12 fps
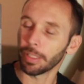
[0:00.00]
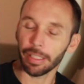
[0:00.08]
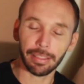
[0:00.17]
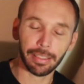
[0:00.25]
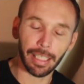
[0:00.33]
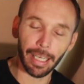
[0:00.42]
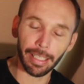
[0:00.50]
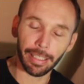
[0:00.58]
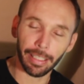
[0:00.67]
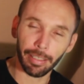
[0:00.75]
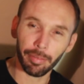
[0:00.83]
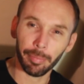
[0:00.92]
really sad they
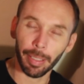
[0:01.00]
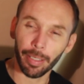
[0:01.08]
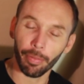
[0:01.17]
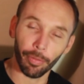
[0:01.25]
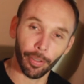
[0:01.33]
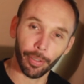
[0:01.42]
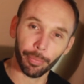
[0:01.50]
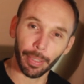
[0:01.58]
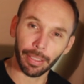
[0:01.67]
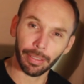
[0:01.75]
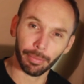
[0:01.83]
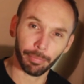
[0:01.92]
never made a third
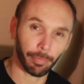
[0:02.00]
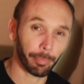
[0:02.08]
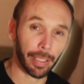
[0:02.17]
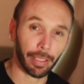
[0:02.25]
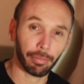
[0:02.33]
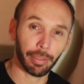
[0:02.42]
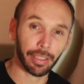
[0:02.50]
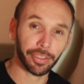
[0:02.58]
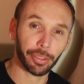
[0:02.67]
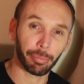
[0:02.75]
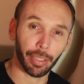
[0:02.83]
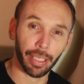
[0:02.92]
one. I mean, they really
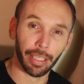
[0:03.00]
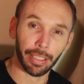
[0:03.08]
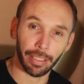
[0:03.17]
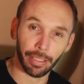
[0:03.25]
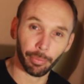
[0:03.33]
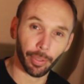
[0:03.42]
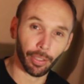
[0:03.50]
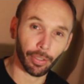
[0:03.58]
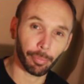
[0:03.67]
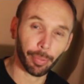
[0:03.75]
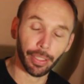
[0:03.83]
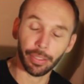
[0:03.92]
should bring out another one on
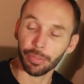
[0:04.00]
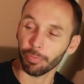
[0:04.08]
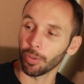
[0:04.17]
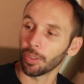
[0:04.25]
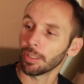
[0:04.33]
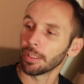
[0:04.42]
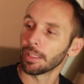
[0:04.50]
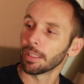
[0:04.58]
the PS4.